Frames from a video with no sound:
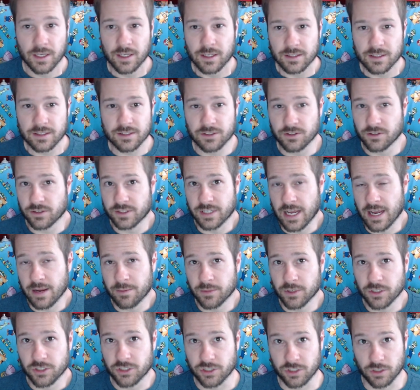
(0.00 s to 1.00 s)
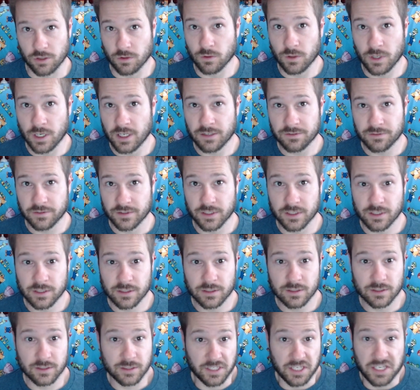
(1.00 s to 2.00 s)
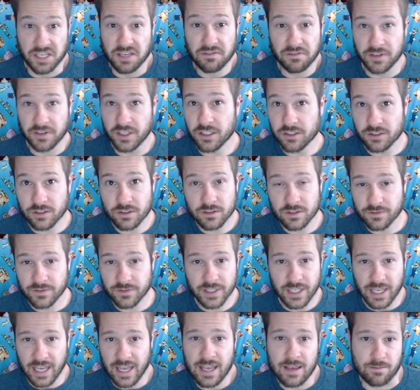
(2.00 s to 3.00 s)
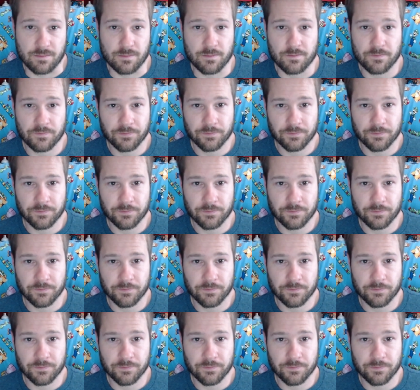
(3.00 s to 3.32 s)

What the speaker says: This is your time to show off the key features of the game.